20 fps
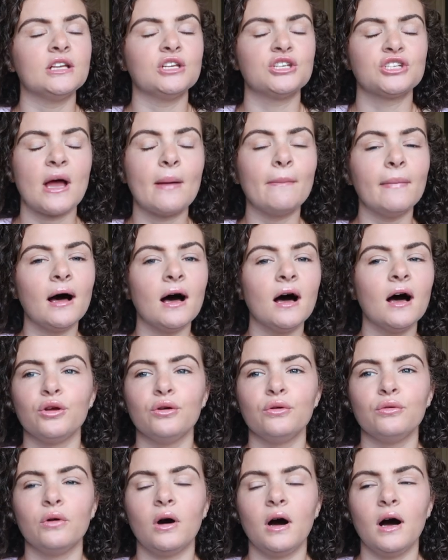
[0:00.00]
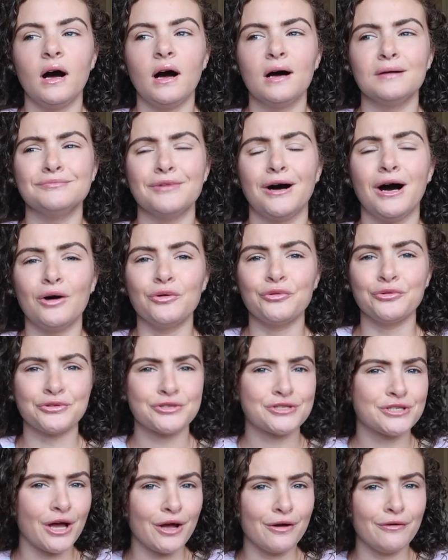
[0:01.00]
and Gemma, who are
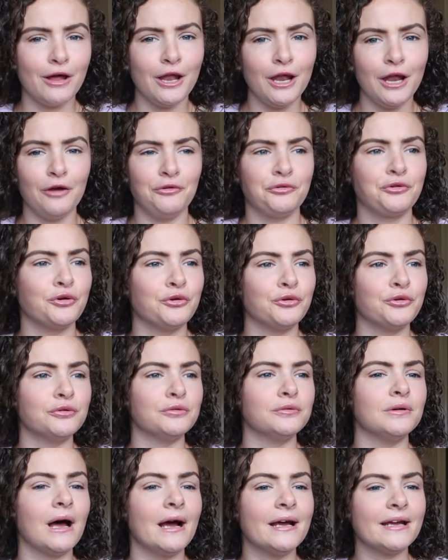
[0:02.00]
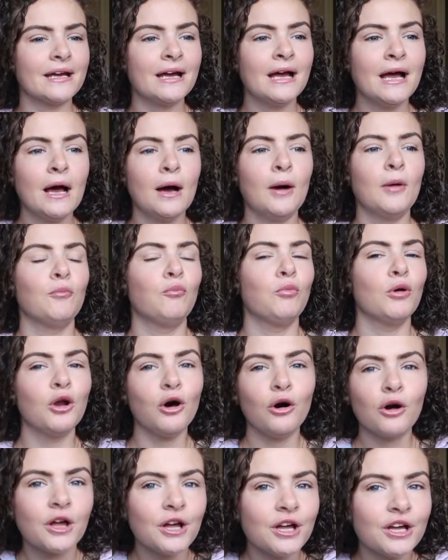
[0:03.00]
also local like
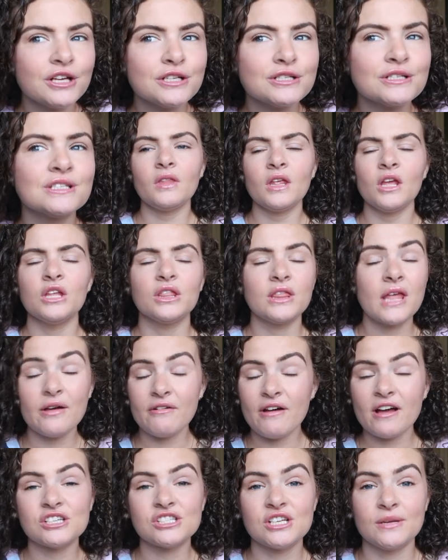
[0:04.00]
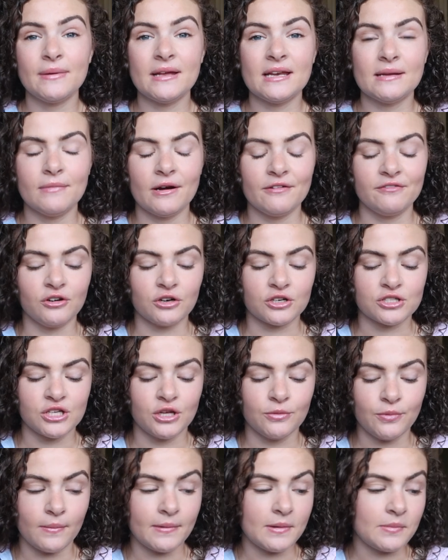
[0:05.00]
bloggers. They've actually been in my vlog, so
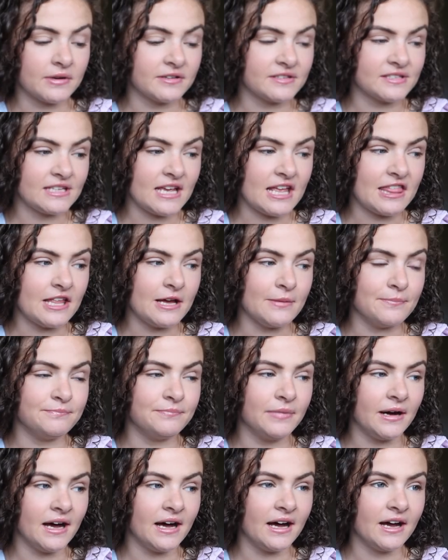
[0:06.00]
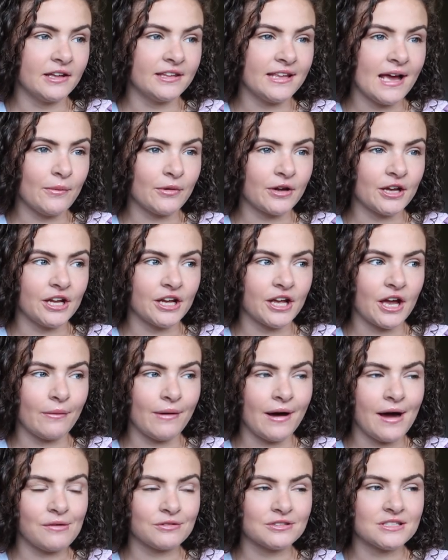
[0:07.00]
you probably would have seen them. But yeah, we're gonna go
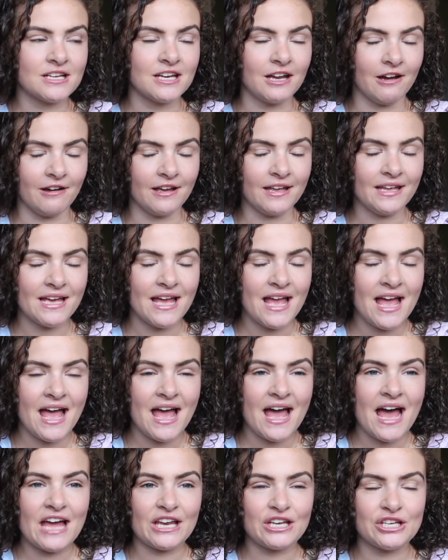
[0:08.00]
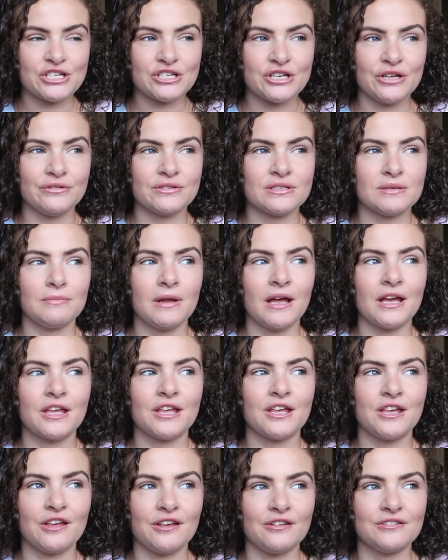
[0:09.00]
out tonight and shoot some like
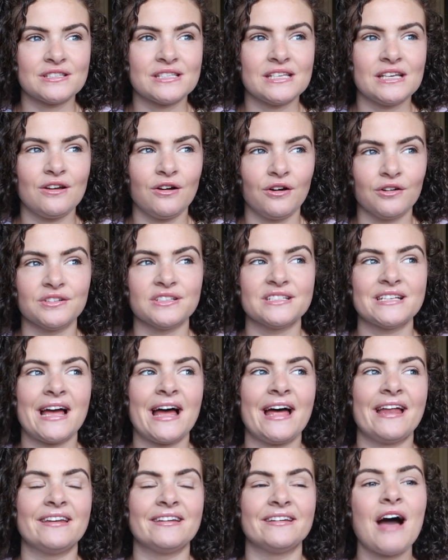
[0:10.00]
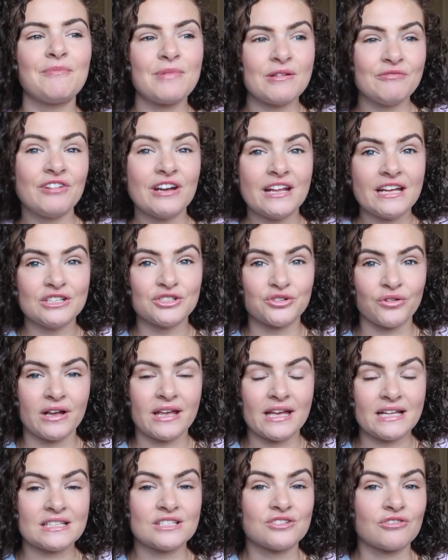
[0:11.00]
cutesy content. I've been really
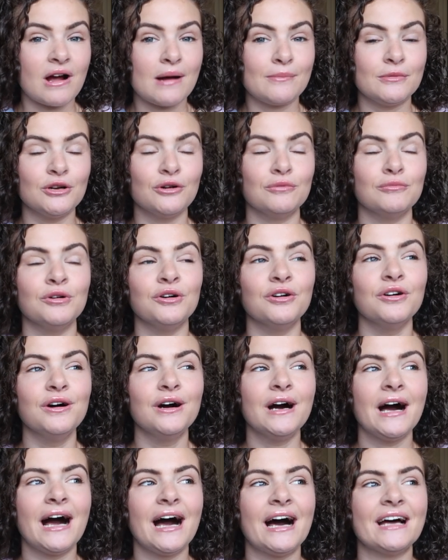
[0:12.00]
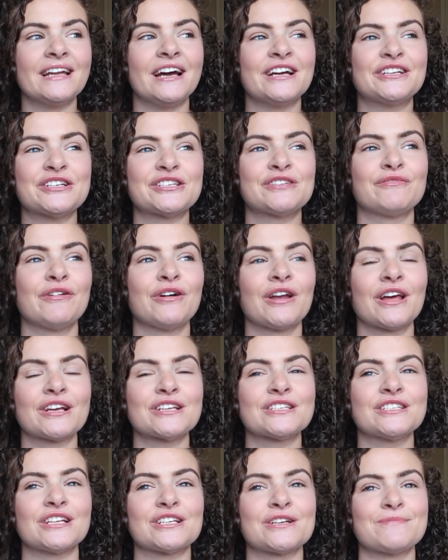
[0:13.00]
enjoying Instagram a lot more, and I just feel like
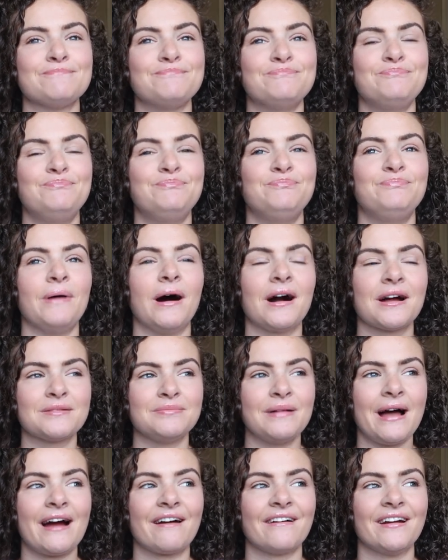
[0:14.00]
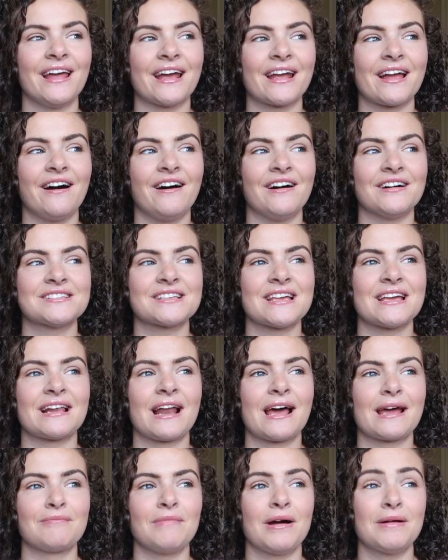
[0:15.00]
such a bugbearer, like asking
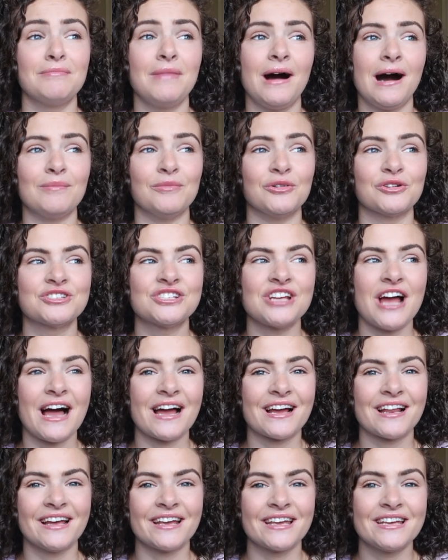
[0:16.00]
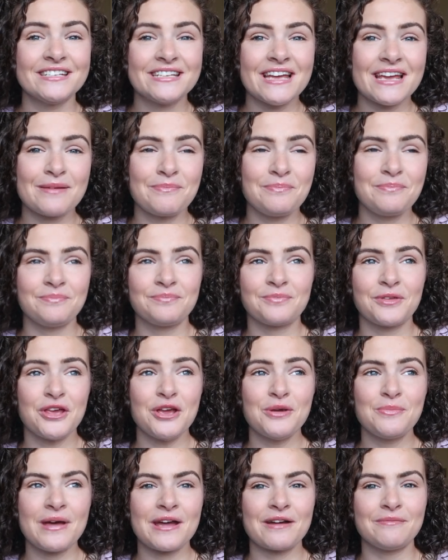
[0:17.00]
like my mum or Jack, like, can you take a
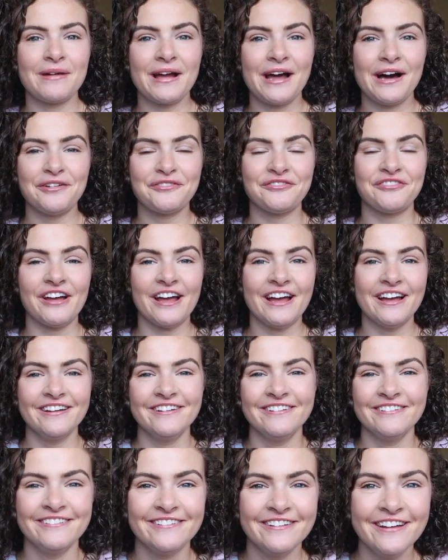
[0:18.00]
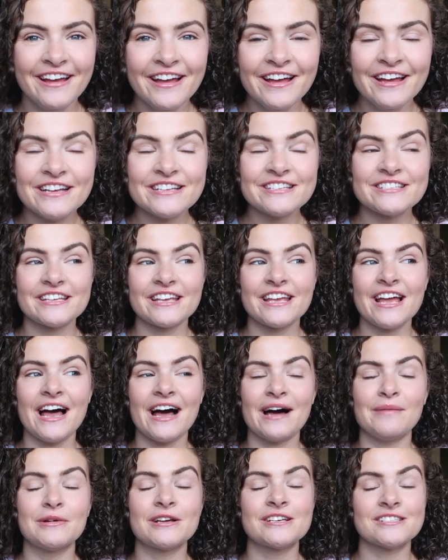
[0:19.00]
cute pic of my outfit? So
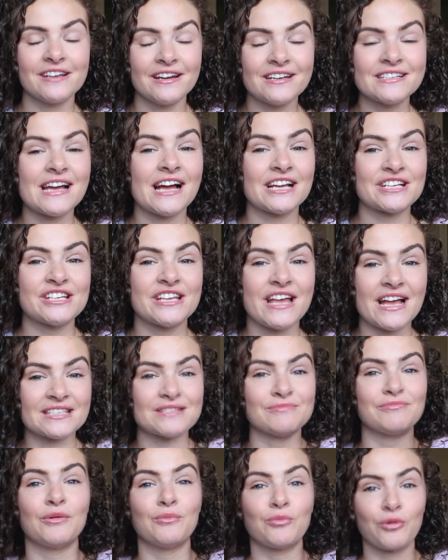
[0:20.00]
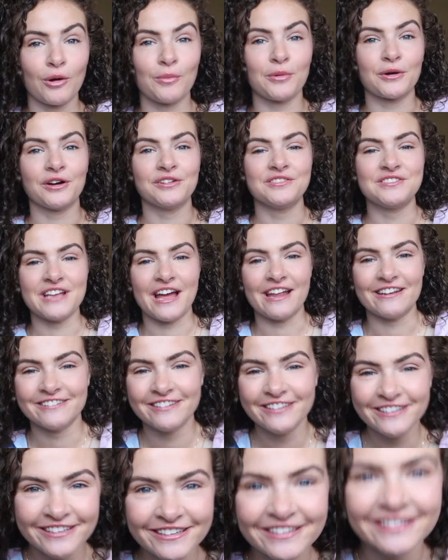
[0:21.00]
yeah, I'm excited to actually get some proper content.
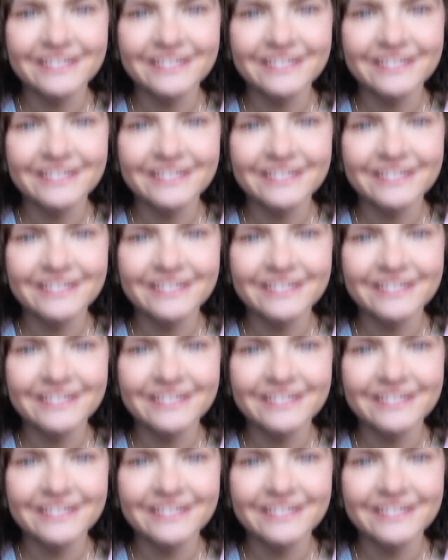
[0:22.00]
I